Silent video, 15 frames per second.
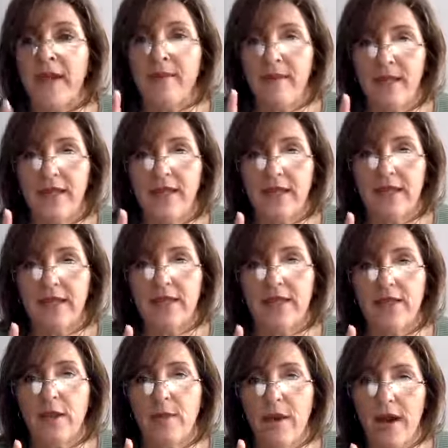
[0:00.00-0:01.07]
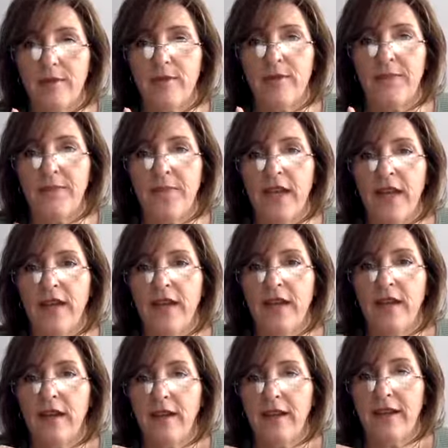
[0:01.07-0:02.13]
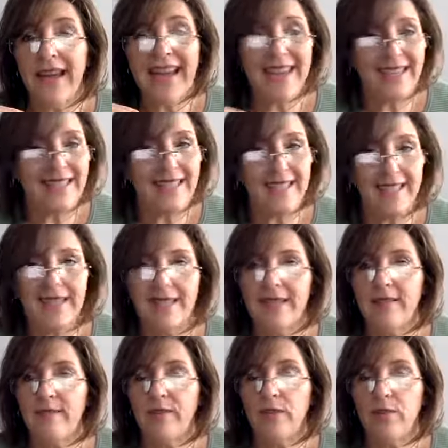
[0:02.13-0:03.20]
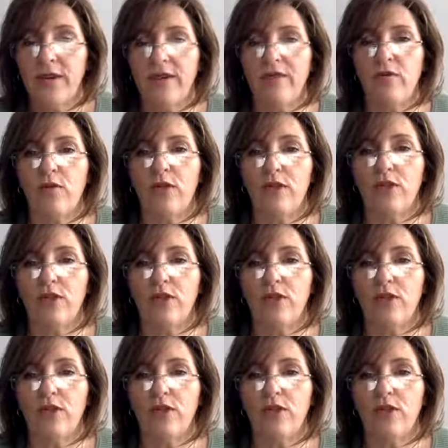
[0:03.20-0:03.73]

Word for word: Because it says in the Bible, in Exodus 24,